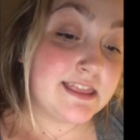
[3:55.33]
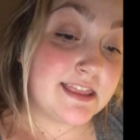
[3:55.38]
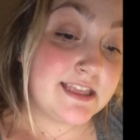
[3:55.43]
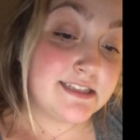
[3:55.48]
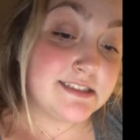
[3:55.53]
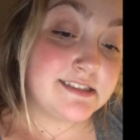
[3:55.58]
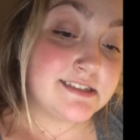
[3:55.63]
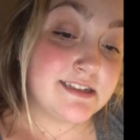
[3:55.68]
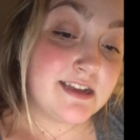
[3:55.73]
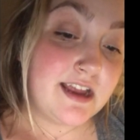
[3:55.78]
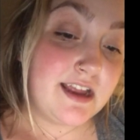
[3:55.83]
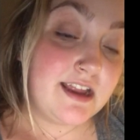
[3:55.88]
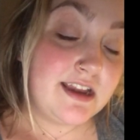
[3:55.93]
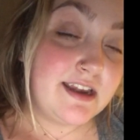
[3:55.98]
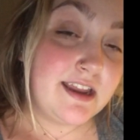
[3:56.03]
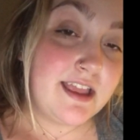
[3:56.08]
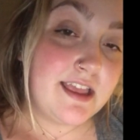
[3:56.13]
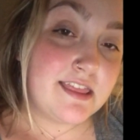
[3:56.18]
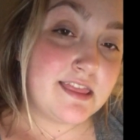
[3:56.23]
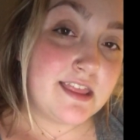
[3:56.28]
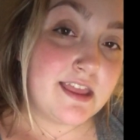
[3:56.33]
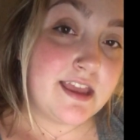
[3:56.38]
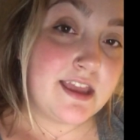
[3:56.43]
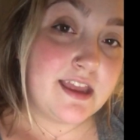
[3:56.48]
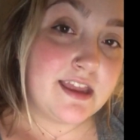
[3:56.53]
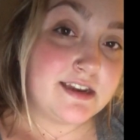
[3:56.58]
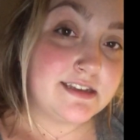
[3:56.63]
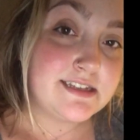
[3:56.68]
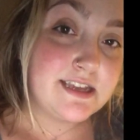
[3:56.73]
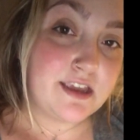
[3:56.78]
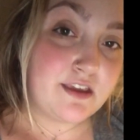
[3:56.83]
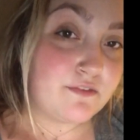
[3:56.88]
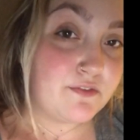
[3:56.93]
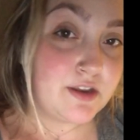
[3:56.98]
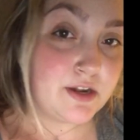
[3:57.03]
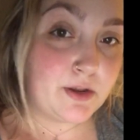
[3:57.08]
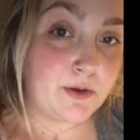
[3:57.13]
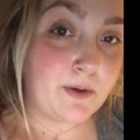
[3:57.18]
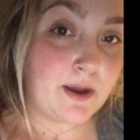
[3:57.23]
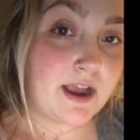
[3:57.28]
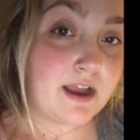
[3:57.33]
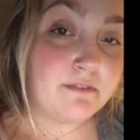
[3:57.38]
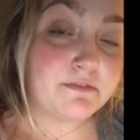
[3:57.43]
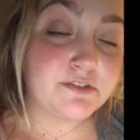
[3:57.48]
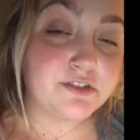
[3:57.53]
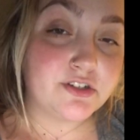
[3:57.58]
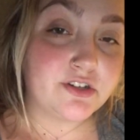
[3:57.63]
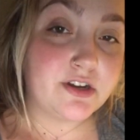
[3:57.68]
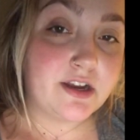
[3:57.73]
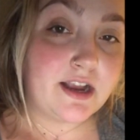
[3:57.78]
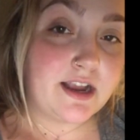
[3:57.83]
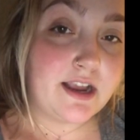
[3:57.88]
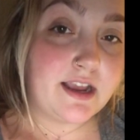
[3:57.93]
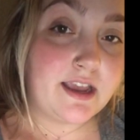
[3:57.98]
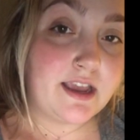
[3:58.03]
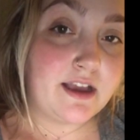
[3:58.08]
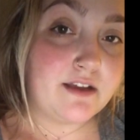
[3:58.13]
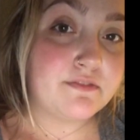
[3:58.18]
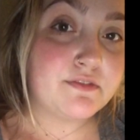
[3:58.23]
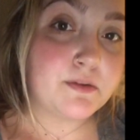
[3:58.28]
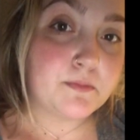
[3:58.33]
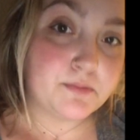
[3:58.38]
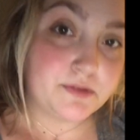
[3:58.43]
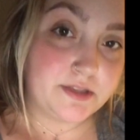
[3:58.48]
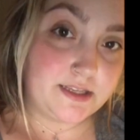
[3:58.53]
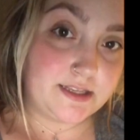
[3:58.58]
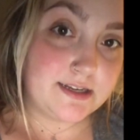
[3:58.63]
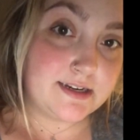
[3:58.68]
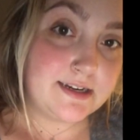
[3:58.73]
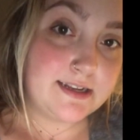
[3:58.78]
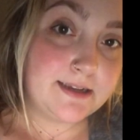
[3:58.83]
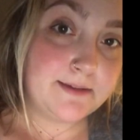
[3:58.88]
this done and then take a video after I have completed it.